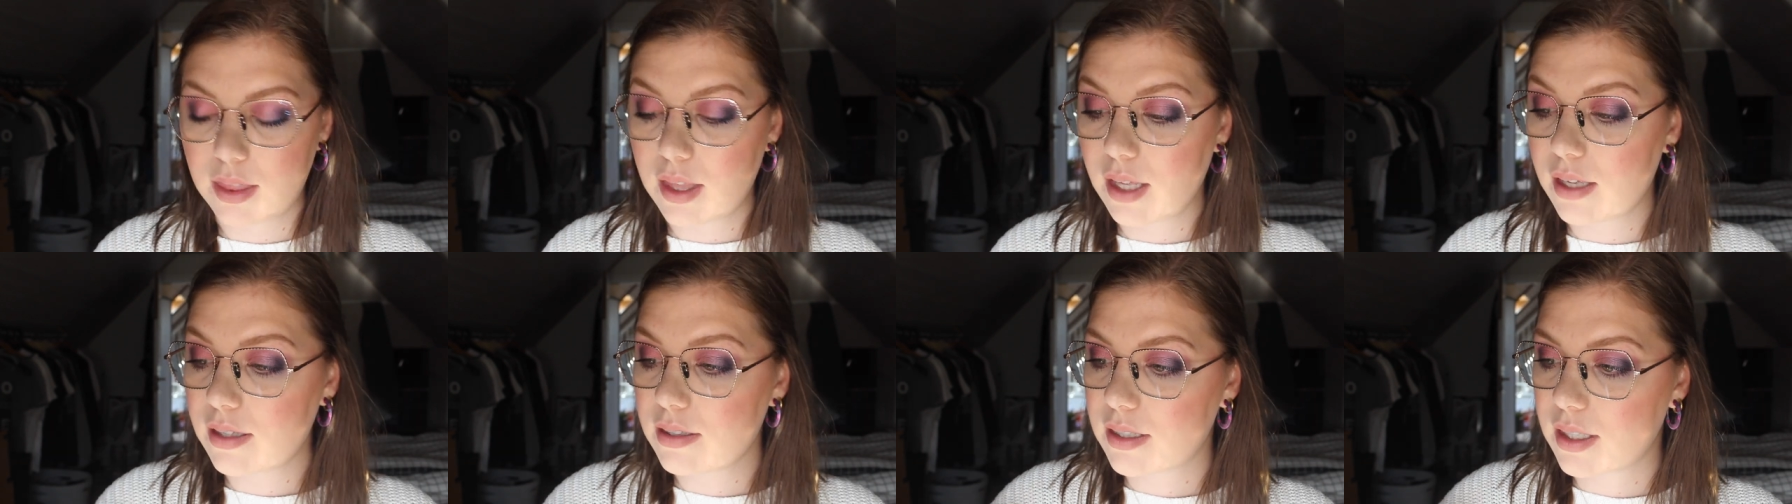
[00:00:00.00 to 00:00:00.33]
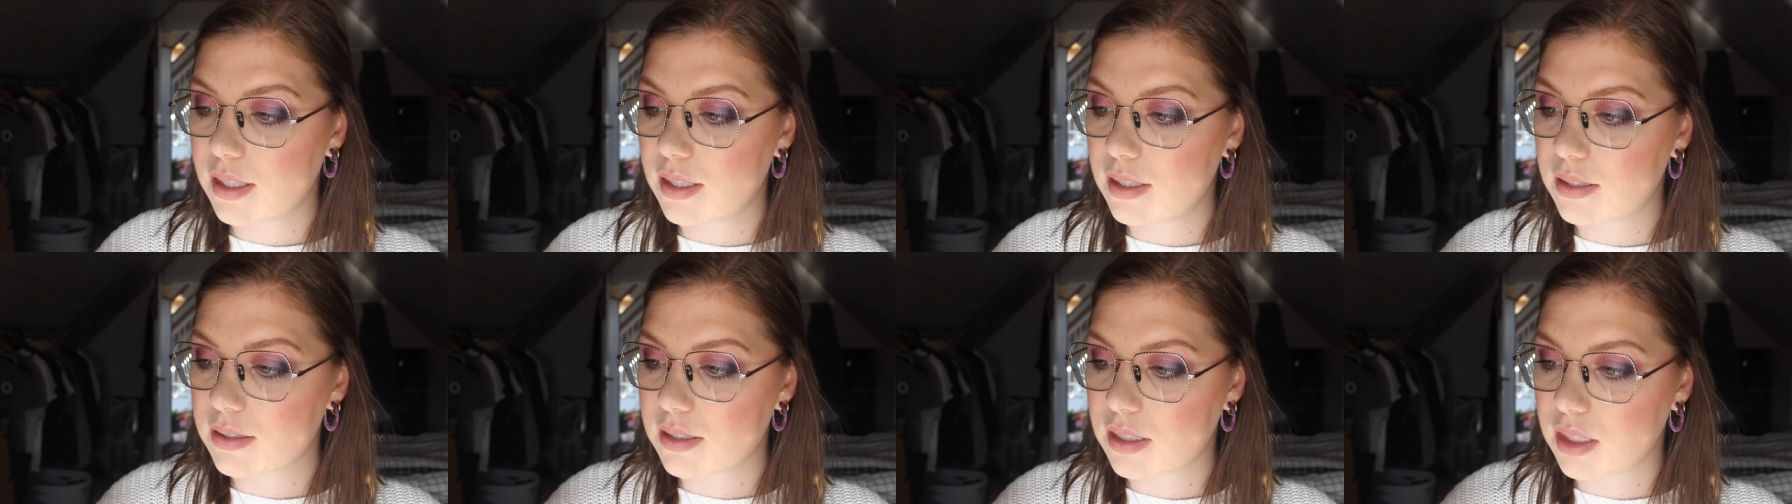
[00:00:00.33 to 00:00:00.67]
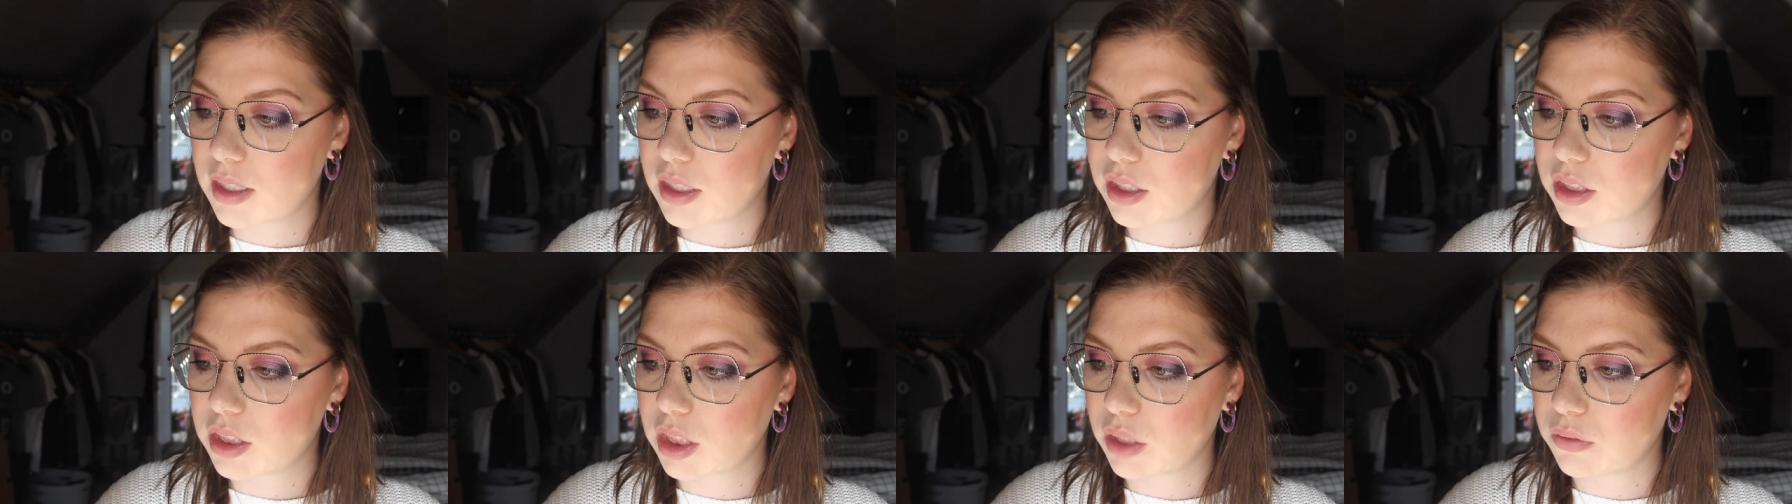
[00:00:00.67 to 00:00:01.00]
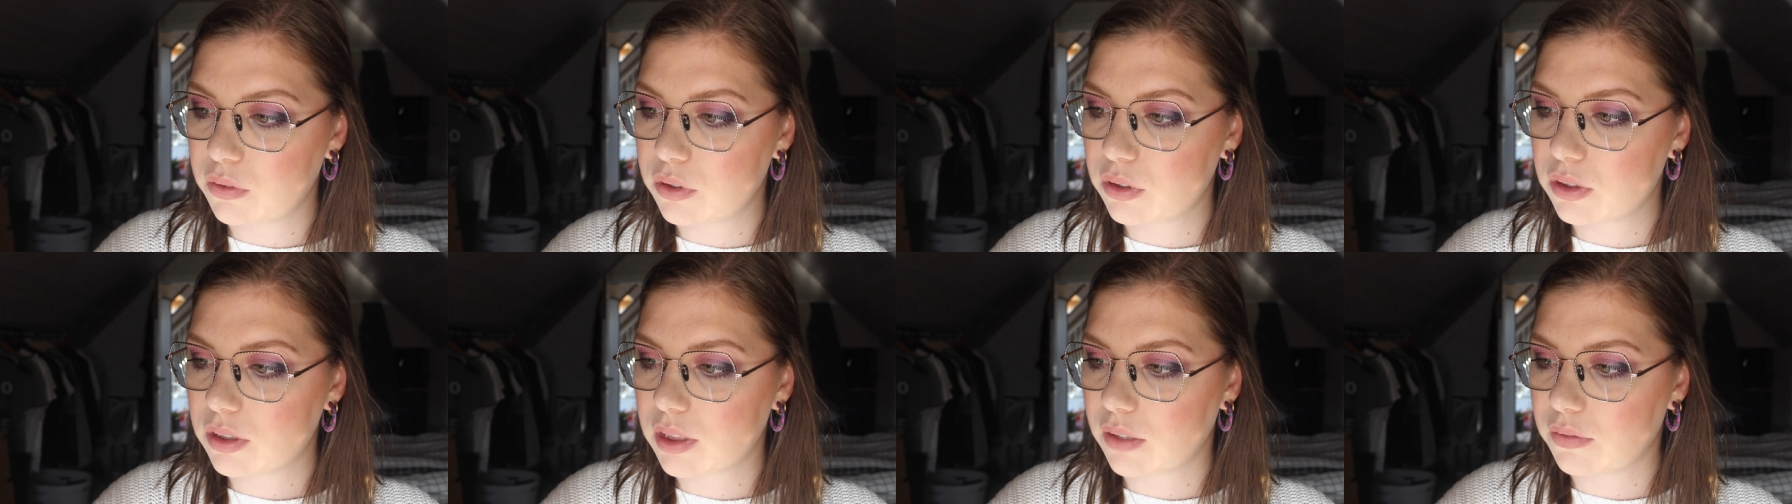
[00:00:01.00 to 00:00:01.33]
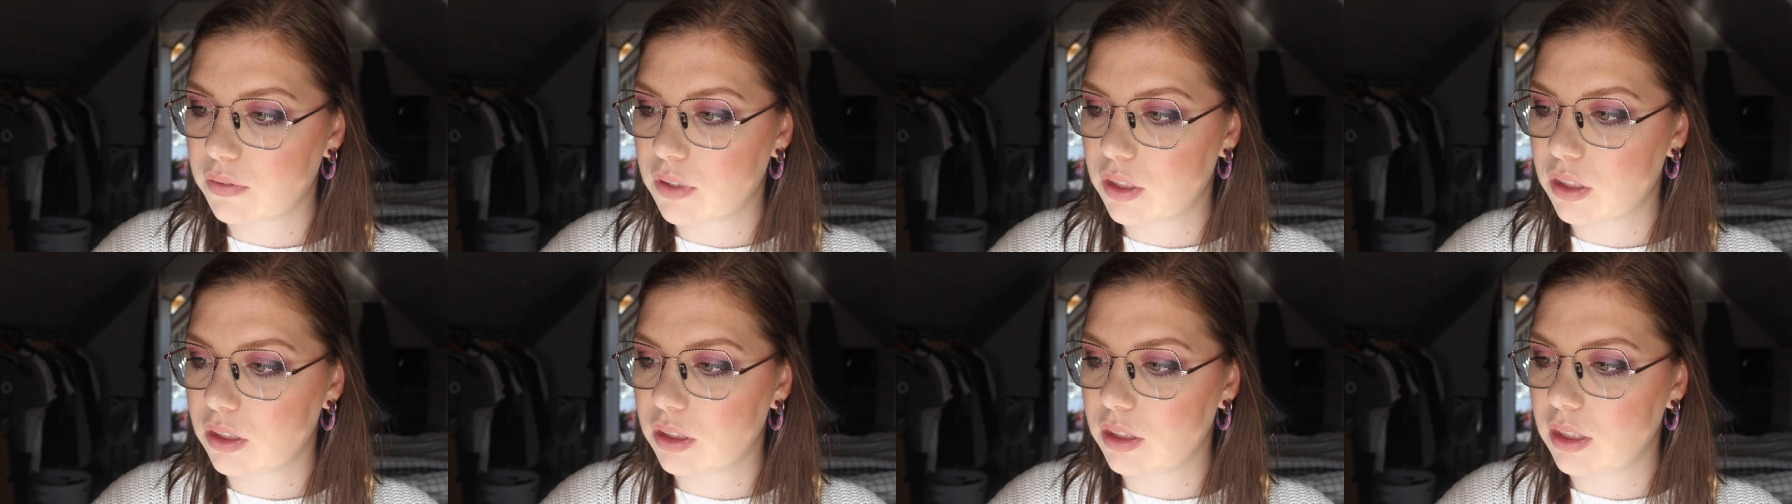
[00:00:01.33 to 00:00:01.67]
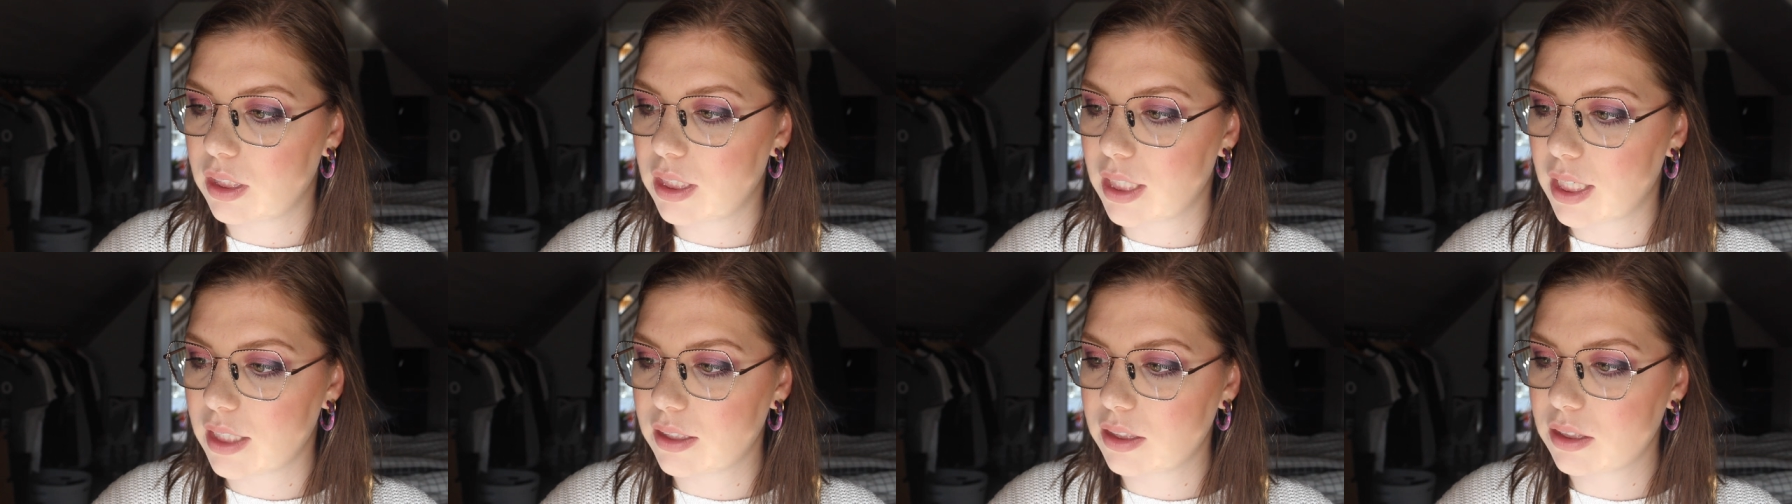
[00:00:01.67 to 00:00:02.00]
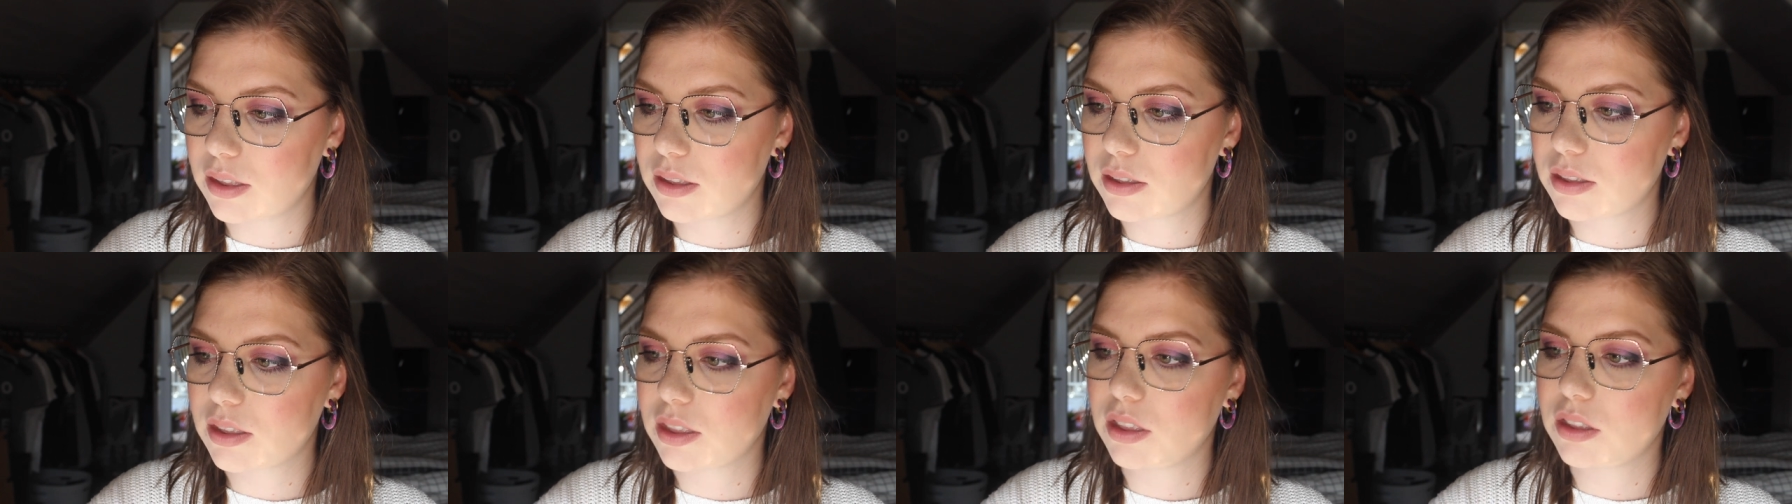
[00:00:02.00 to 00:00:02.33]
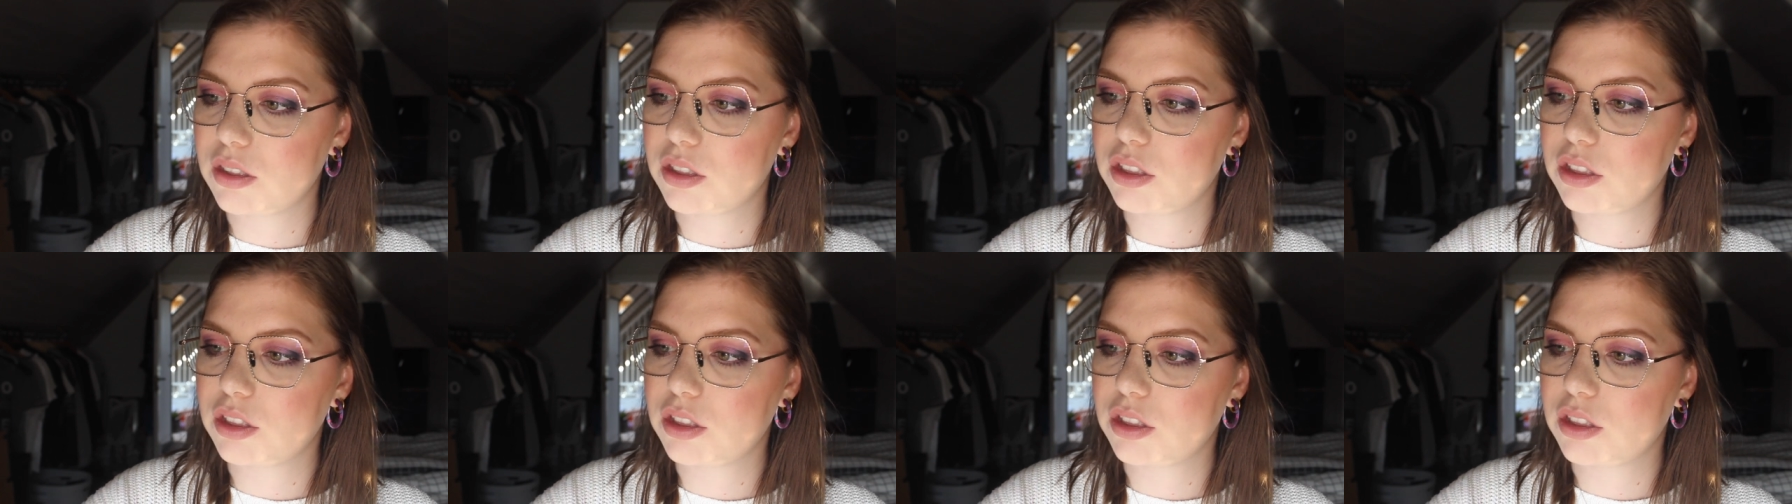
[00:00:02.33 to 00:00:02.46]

This is the W seven Lashes